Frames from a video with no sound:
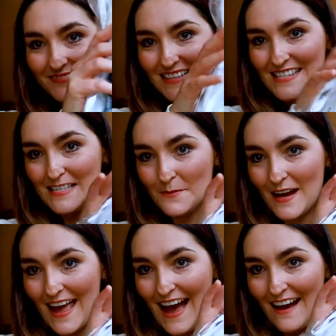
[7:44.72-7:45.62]
This is
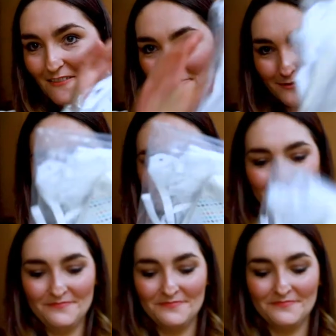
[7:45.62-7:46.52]
what I have.
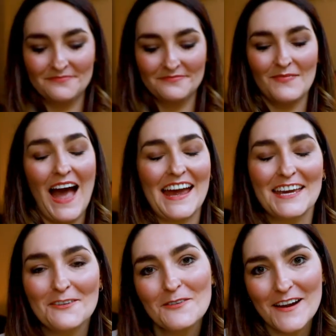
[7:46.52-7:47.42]
I
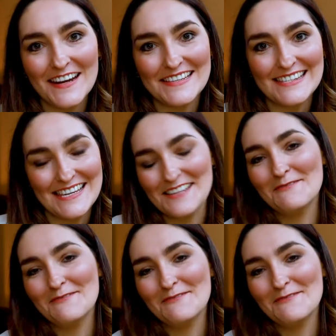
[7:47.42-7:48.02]
can already see